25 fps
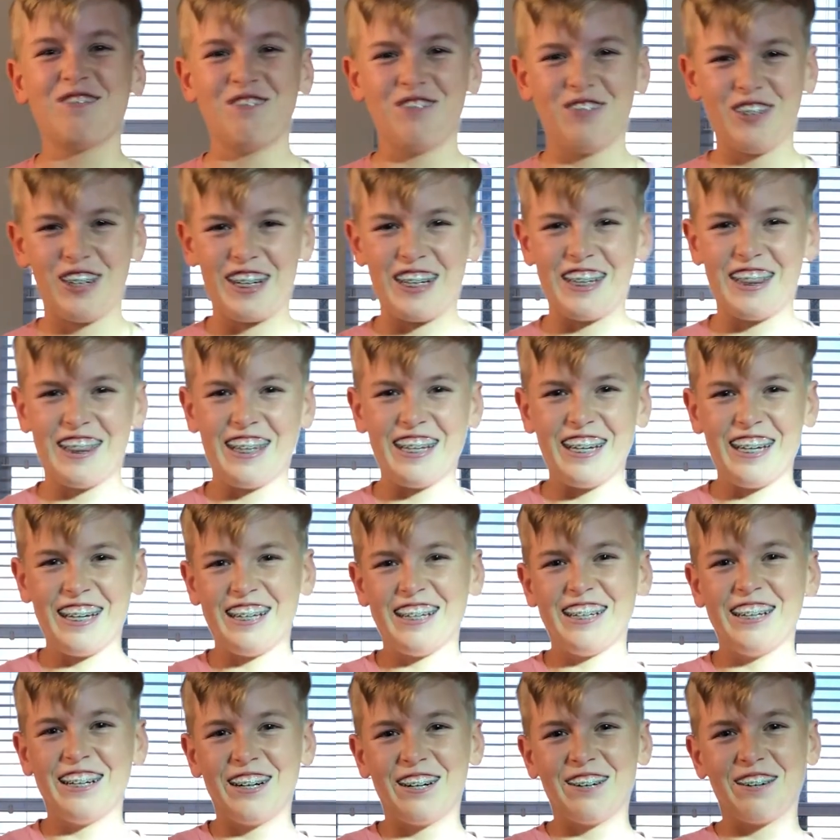pretty lit,
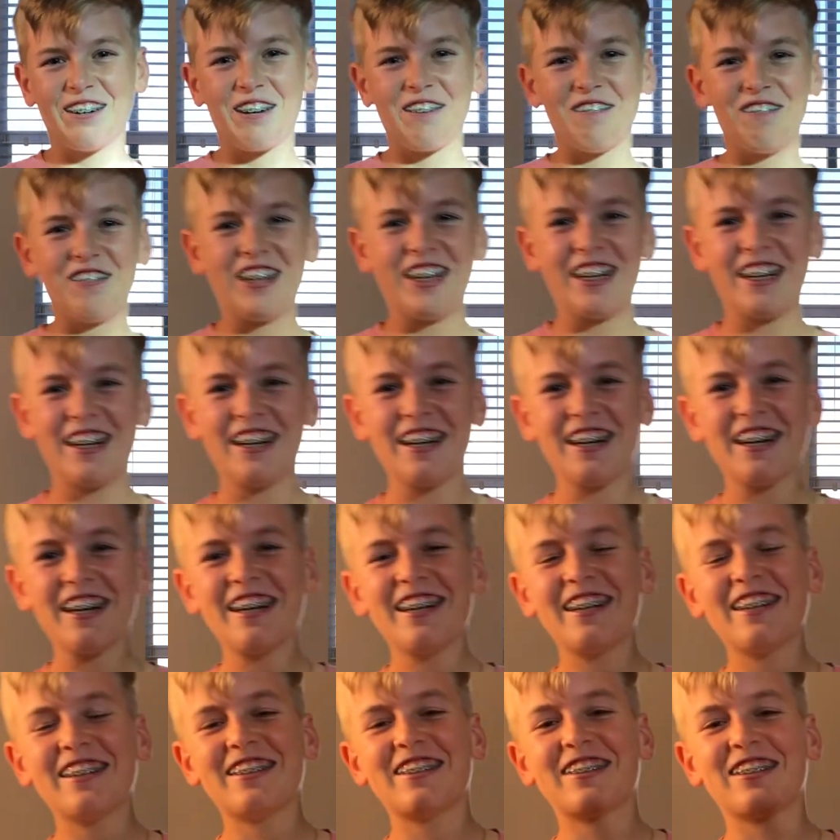you know what I mean?
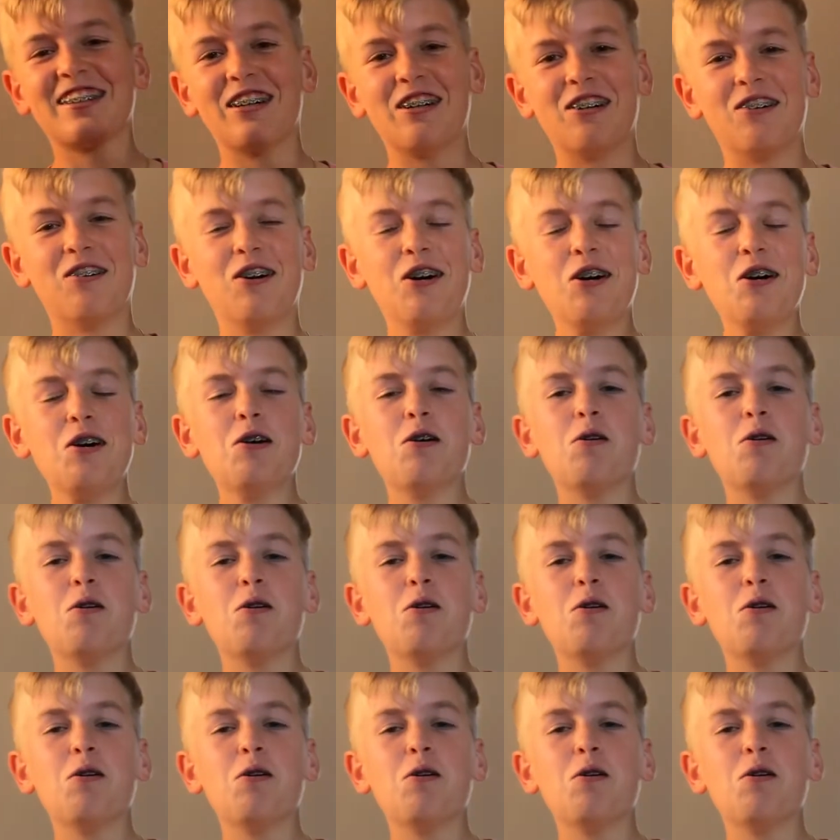So